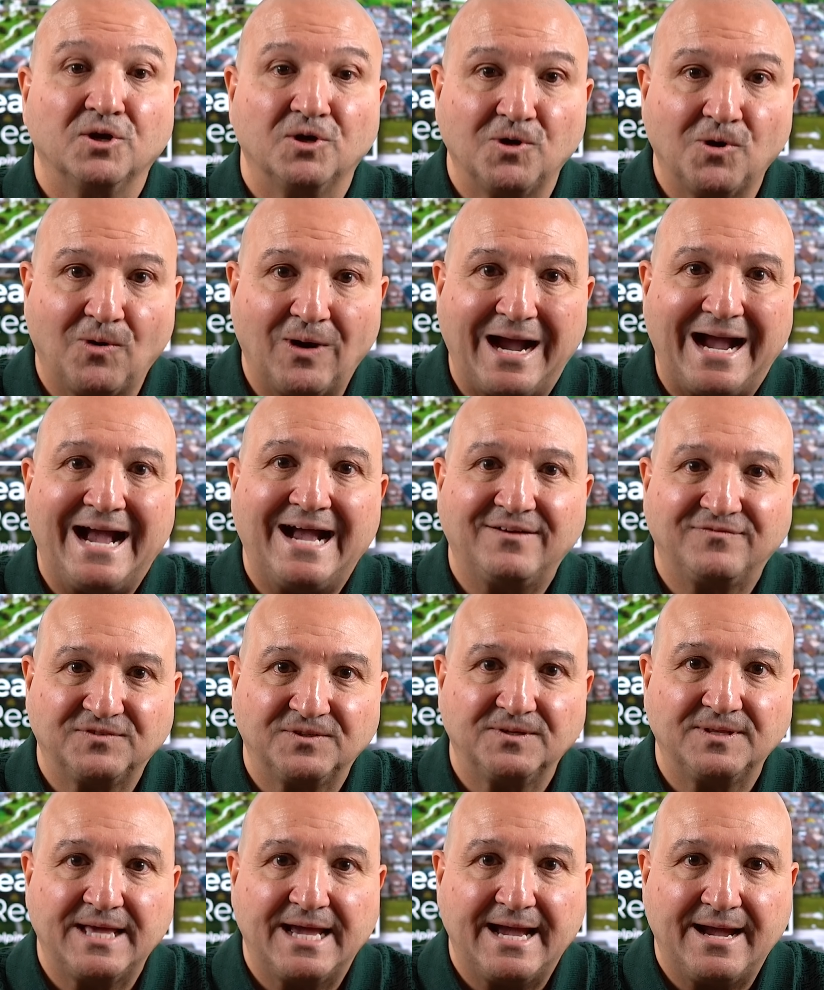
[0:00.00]
go
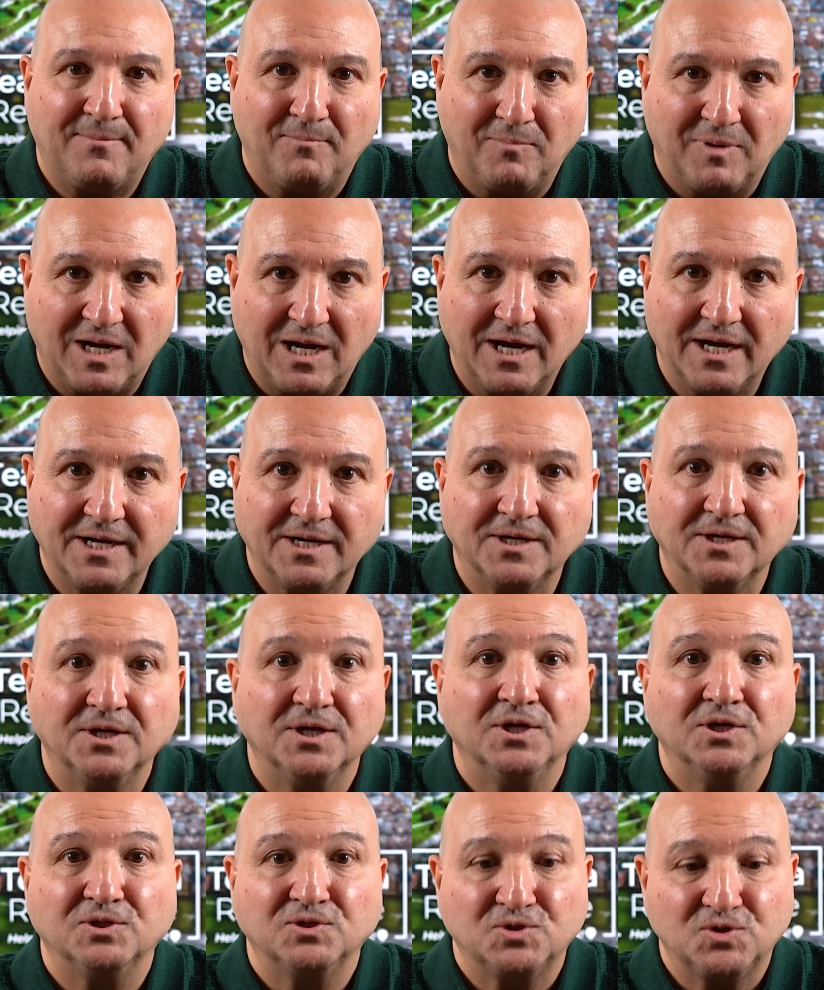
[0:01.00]
after that buyer
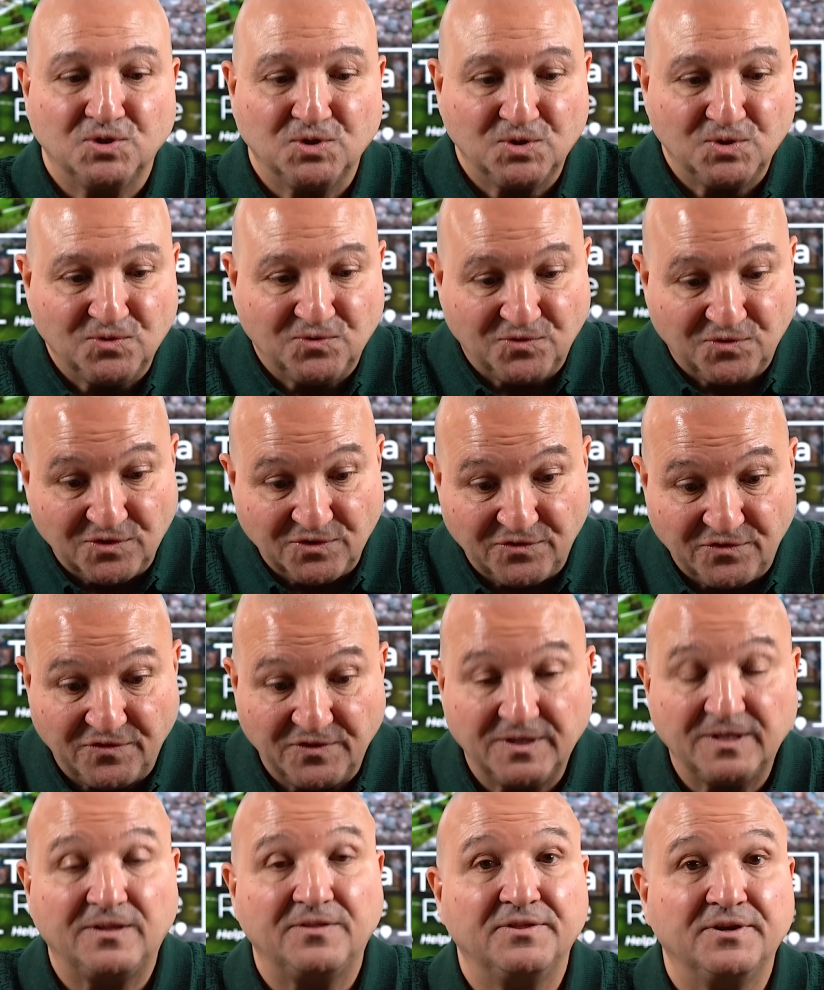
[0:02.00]
to
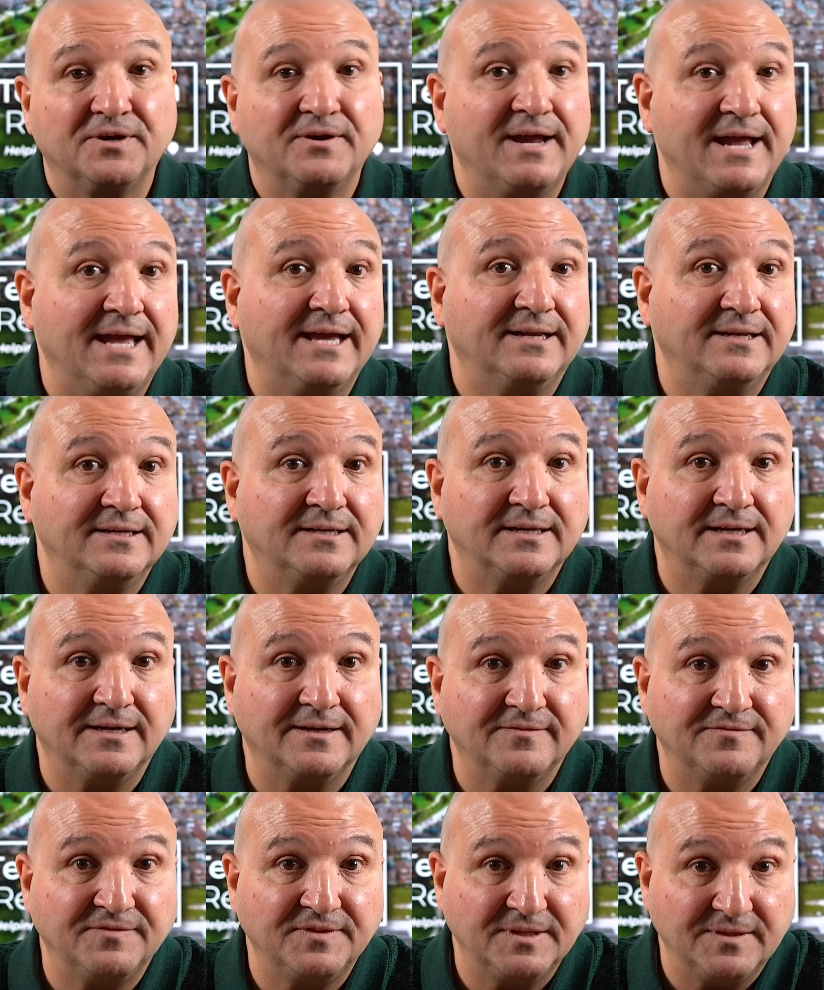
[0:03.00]
fulfill their end
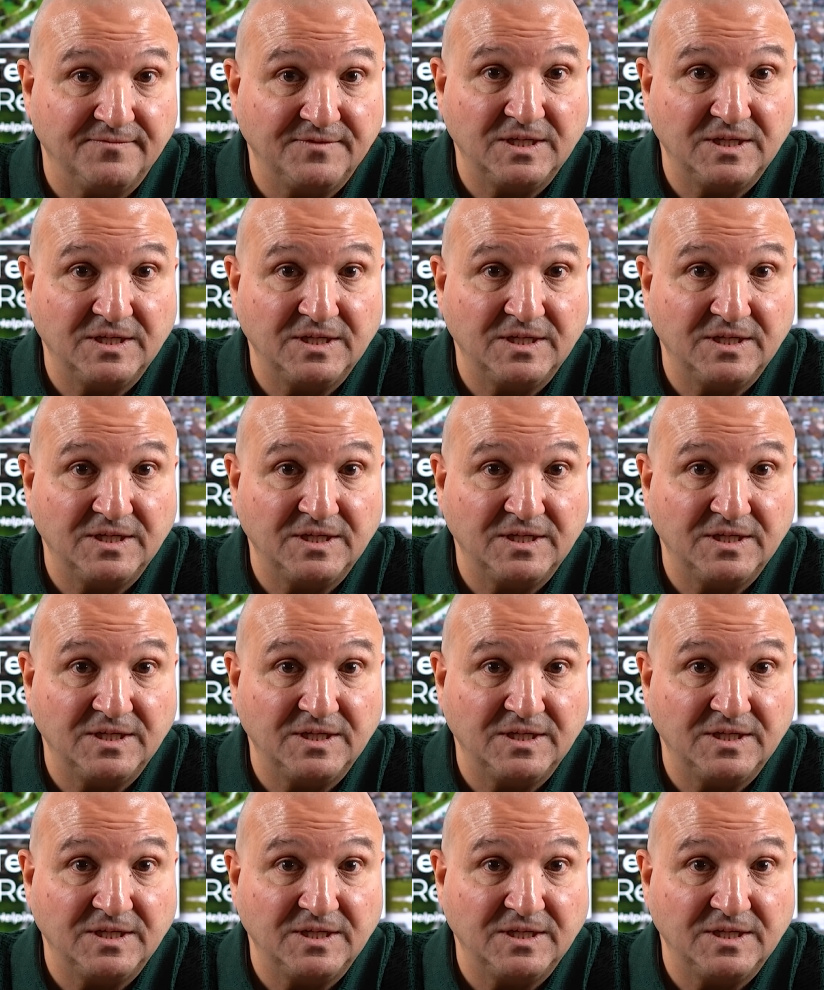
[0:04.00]
of the,